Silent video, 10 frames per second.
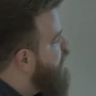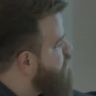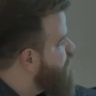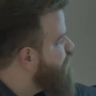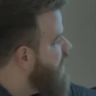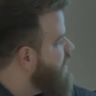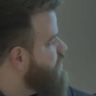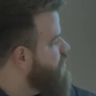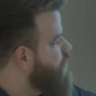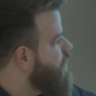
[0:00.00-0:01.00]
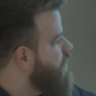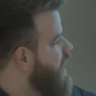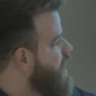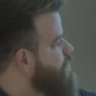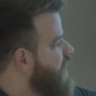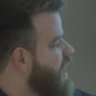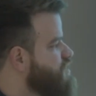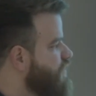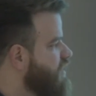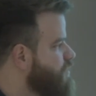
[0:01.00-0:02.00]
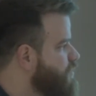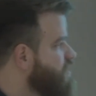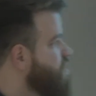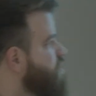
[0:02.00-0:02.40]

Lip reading: defining new name and age variables